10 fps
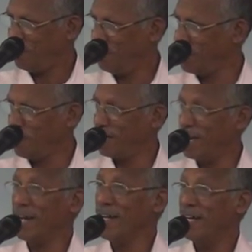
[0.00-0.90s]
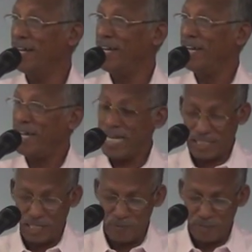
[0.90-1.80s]
We are not an
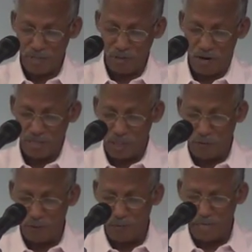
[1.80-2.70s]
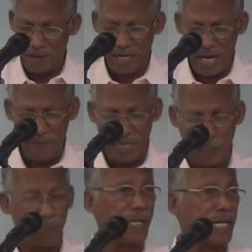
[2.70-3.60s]
exception to all this. We might not have
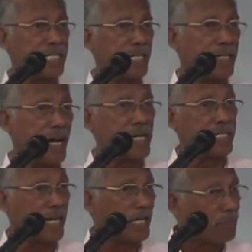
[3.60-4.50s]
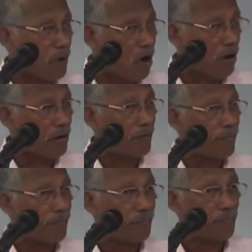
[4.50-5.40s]
experienced the trials like Paul,
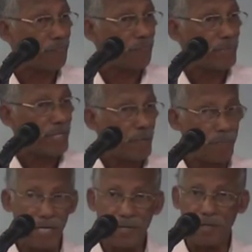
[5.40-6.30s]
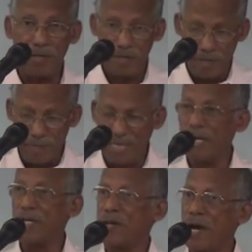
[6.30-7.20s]
but many
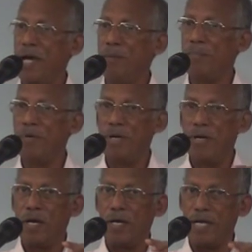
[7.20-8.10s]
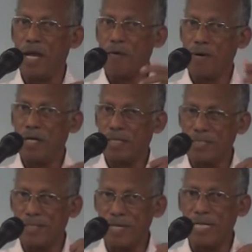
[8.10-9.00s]
a time in our
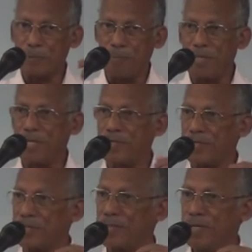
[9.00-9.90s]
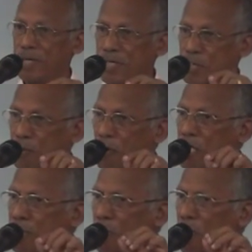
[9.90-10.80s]
Christian experiences, small